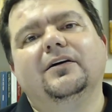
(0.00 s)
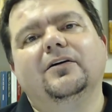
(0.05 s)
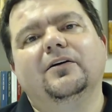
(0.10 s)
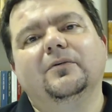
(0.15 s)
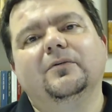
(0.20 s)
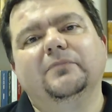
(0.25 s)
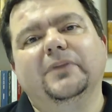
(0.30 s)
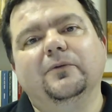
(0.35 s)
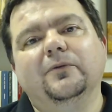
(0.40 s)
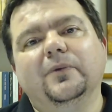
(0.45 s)

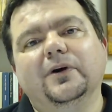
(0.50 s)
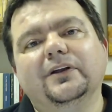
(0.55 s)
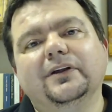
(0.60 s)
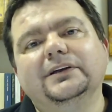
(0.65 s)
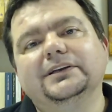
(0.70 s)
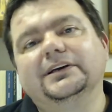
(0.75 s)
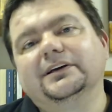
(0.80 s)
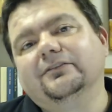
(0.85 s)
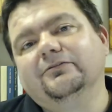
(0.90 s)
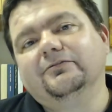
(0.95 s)
Be
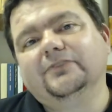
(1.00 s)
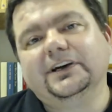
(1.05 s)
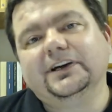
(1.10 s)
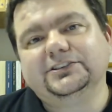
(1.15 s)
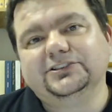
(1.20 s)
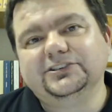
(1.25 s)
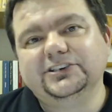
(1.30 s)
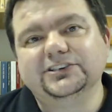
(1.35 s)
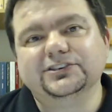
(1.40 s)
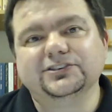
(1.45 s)
willing to confess
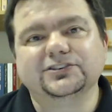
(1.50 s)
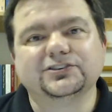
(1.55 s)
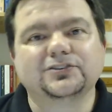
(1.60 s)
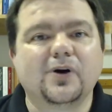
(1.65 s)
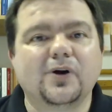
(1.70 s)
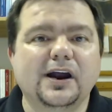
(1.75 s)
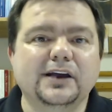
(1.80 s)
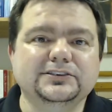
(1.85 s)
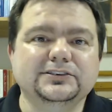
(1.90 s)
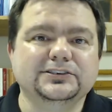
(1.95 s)
Jesus
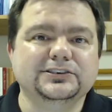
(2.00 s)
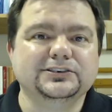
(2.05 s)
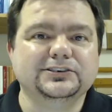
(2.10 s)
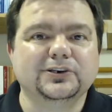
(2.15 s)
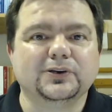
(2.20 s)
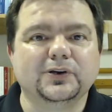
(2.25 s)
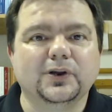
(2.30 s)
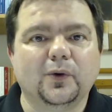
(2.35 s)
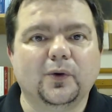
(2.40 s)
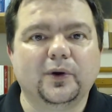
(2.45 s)
Christ as
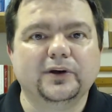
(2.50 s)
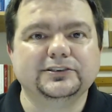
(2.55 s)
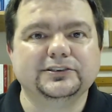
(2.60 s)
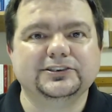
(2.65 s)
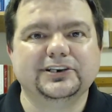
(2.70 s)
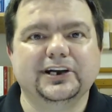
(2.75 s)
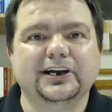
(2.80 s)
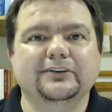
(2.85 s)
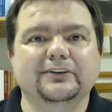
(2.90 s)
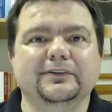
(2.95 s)
your Lord and
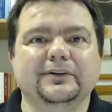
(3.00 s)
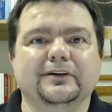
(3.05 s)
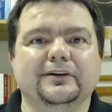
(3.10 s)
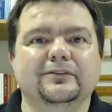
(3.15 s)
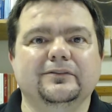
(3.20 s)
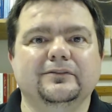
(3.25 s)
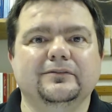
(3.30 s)
Savior.